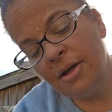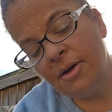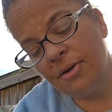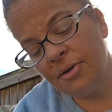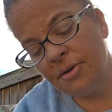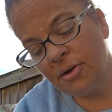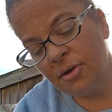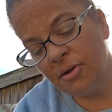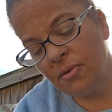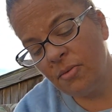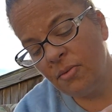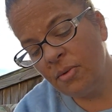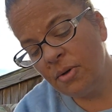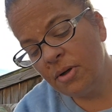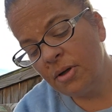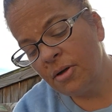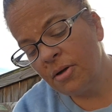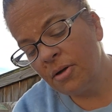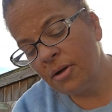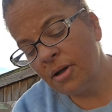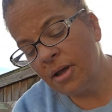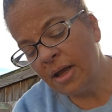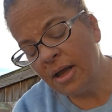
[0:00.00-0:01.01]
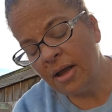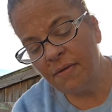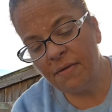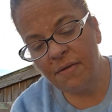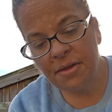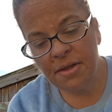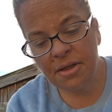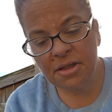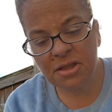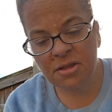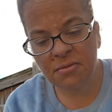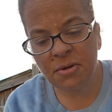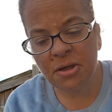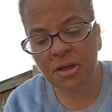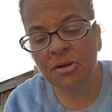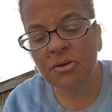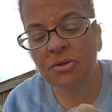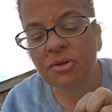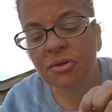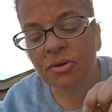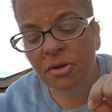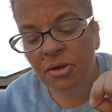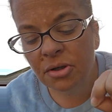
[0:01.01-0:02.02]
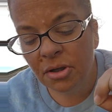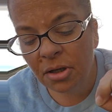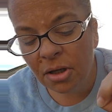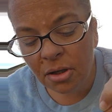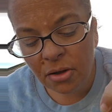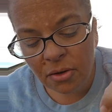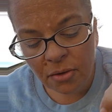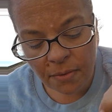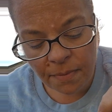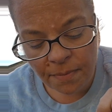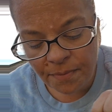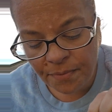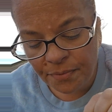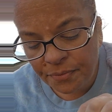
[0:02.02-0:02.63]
don't know where half of these tomatoes are gonna go.